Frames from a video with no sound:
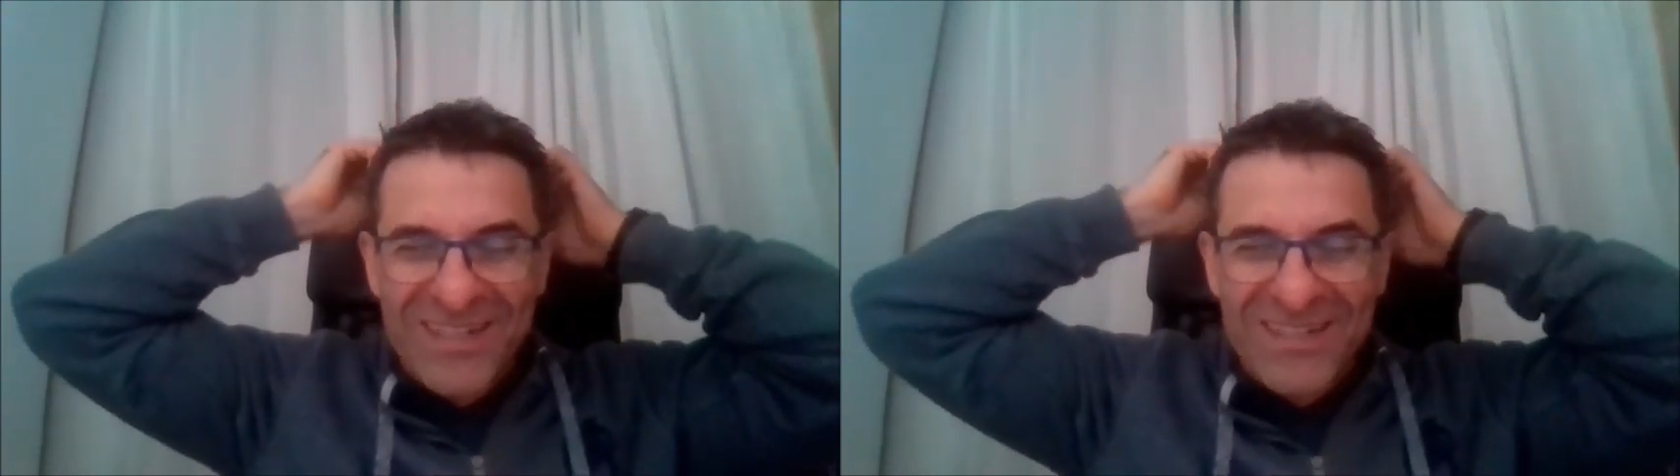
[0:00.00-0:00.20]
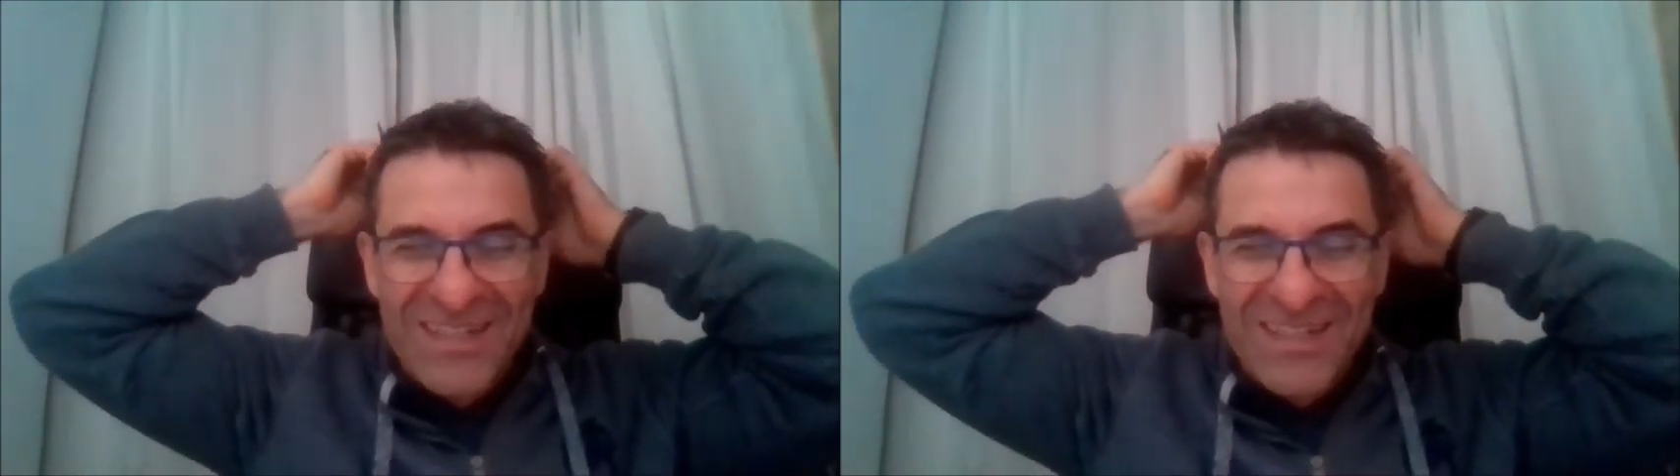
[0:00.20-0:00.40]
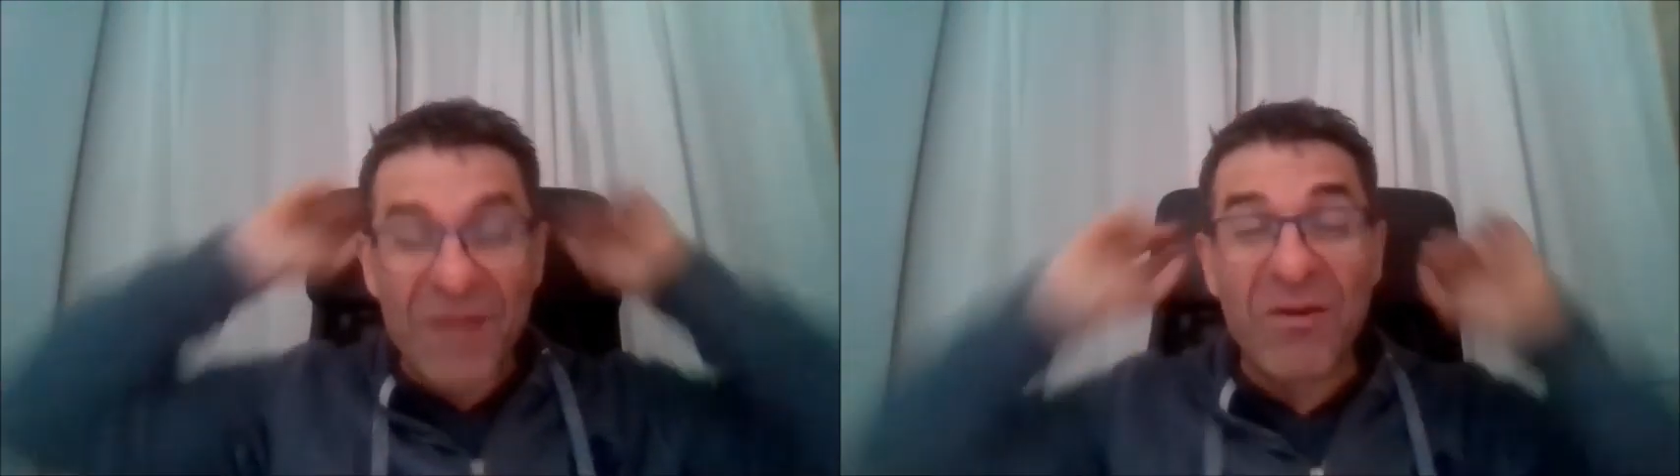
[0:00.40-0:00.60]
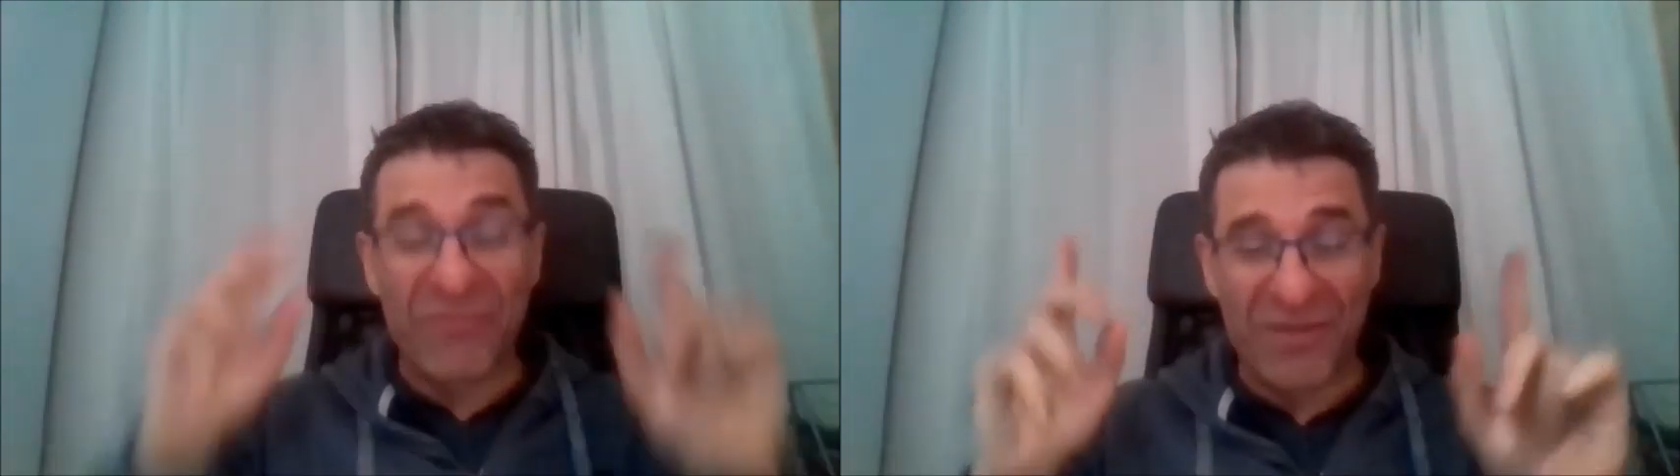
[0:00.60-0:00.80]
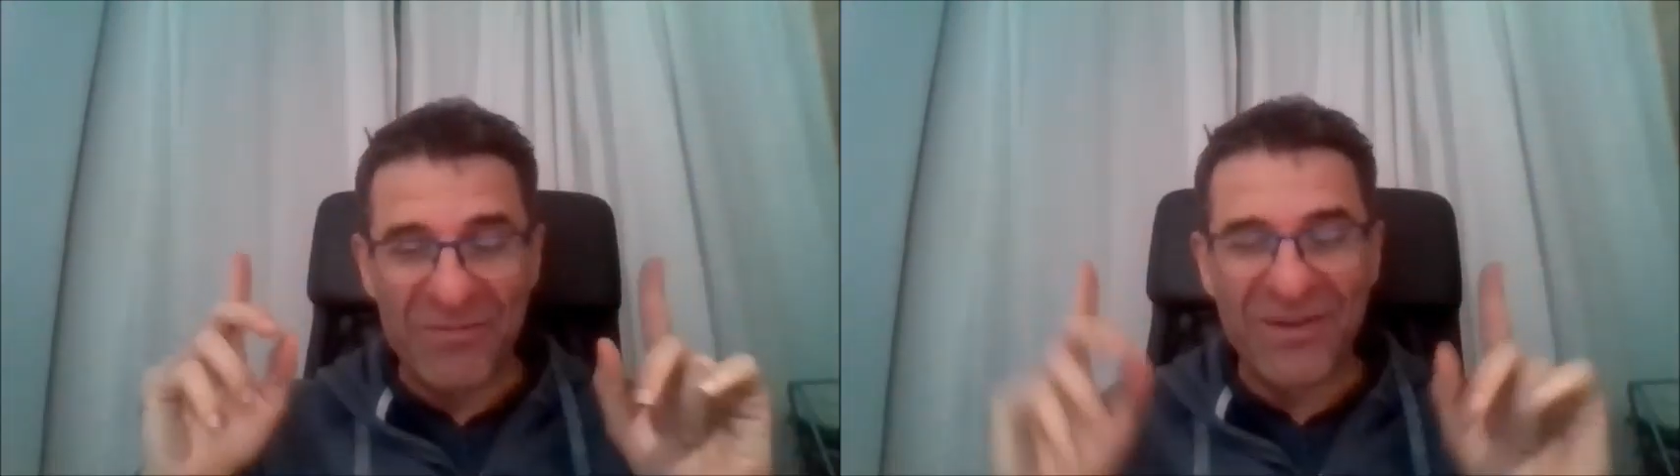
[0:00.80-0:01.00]
it. Some
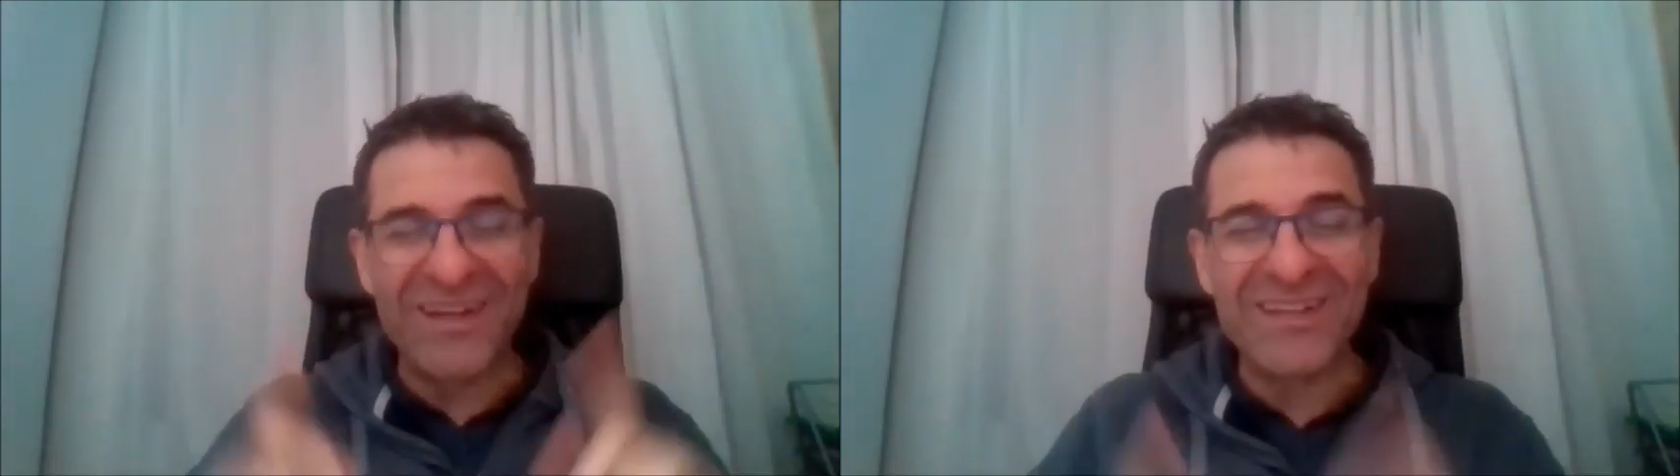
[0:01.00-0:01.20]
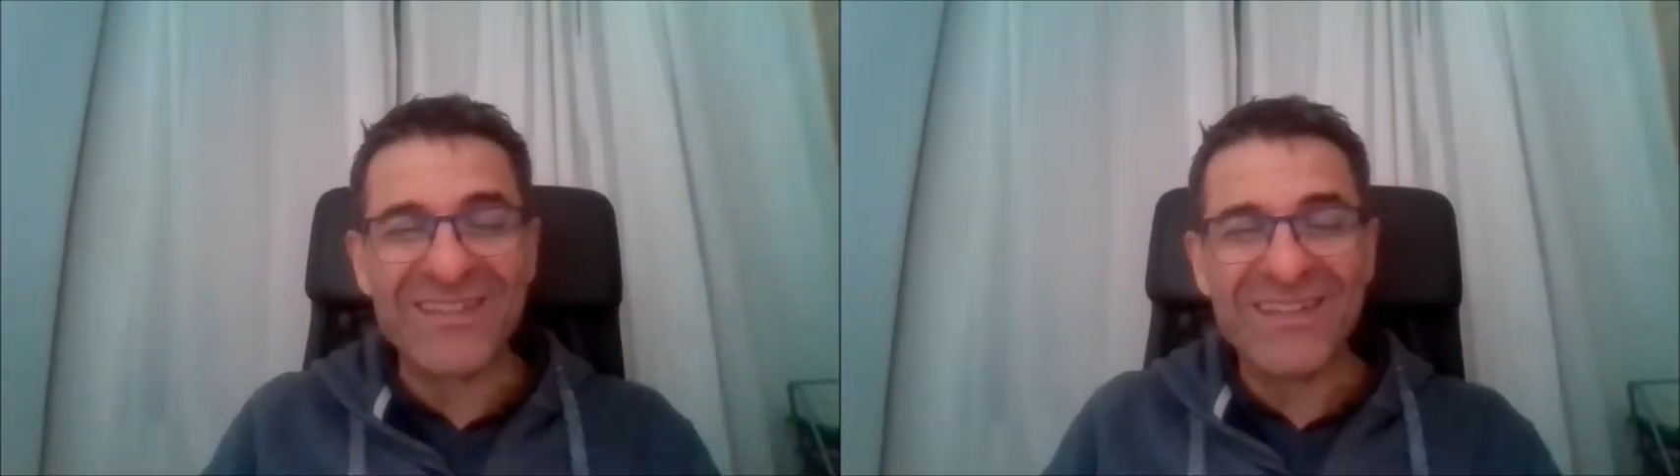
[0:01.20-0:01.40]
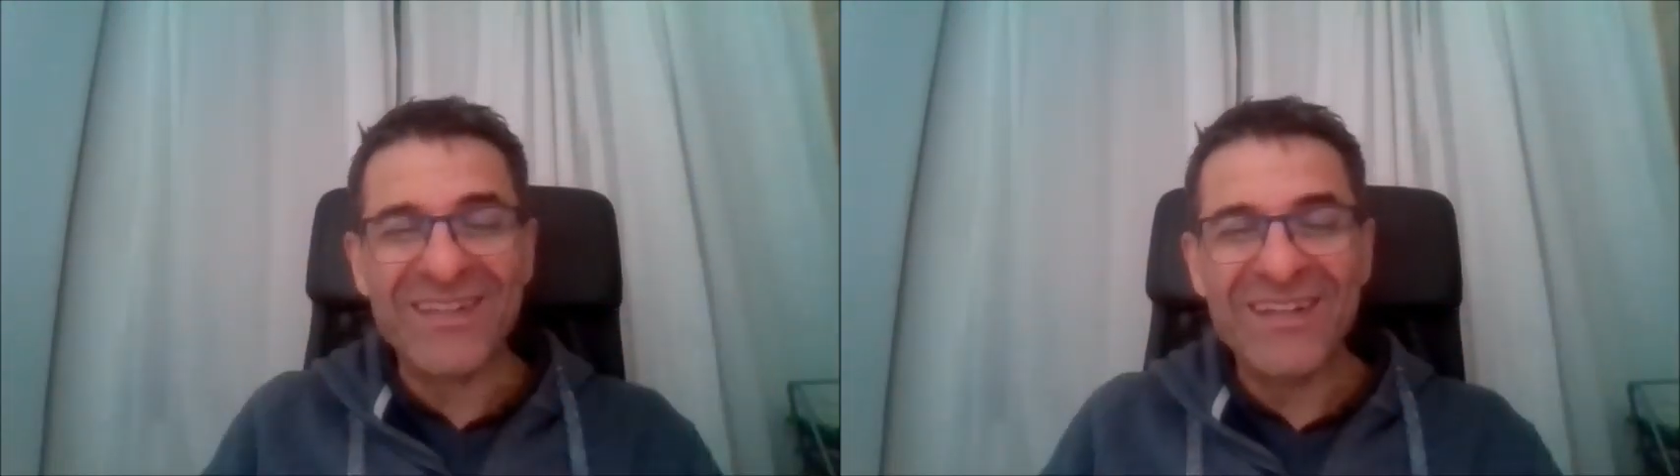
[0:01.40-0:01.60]
of them, right?